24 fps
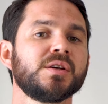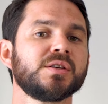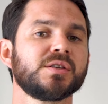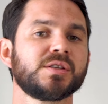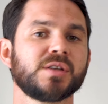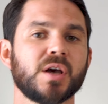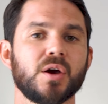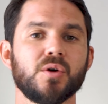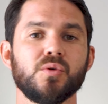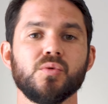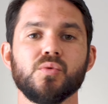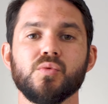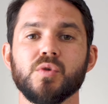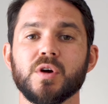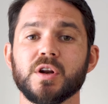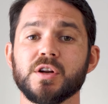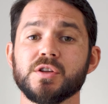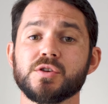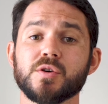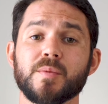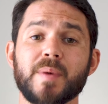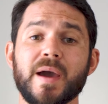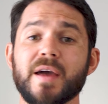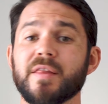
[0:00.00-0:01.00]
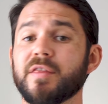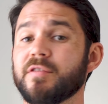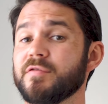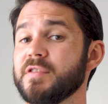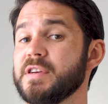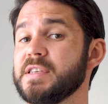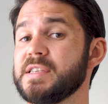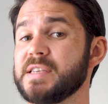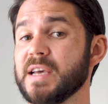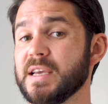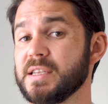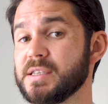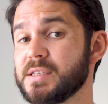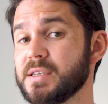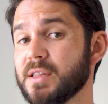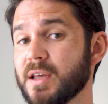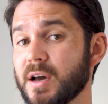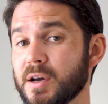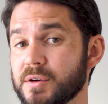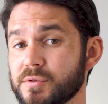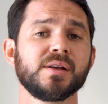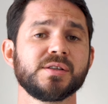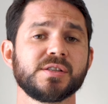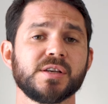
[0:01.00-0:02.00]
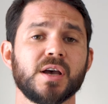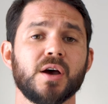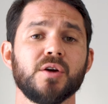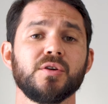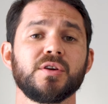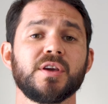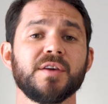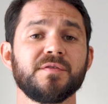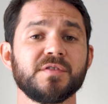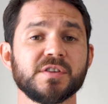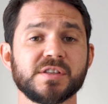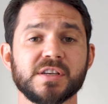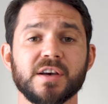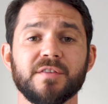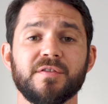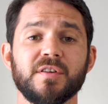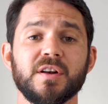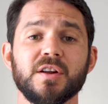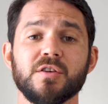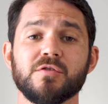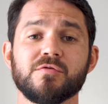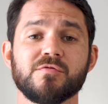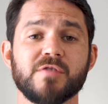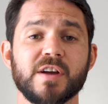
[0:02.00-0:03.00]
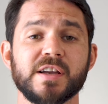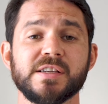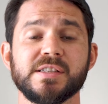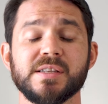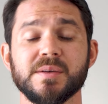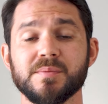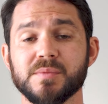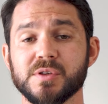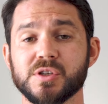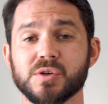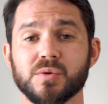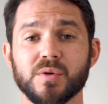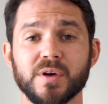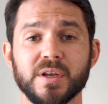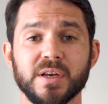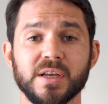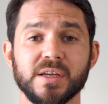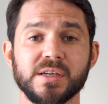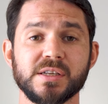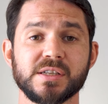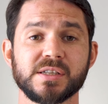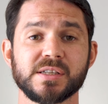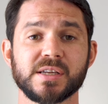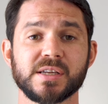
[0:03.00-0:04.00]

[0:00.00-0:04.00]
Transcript: So we're going to do about 3 sets of those. So give yourself a little rest in between each